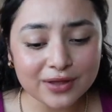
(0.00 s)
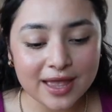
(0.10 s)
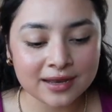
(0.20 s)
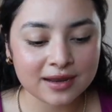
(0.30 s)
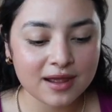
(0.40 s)

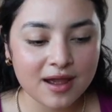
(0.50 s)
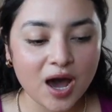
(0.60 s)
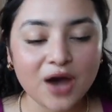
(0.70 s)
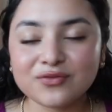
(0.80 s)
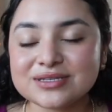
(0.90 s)
And
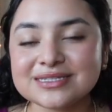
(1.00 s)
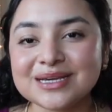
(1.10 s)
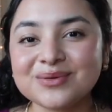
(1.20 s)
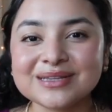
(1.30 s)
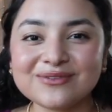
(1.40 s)
obviously
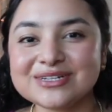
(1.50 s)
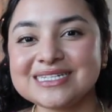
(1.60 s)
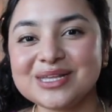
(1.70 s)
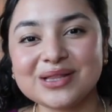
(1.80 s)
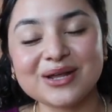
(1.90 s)
I will never
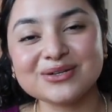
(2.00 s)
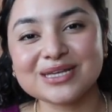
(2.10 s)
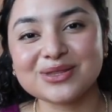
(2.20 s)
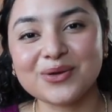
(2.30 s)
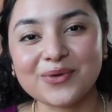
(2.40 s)
see the letters
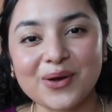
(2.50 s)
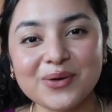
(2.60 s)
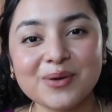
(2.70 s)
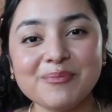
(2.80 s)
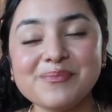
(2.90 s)
that they
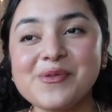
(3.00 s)
wrote.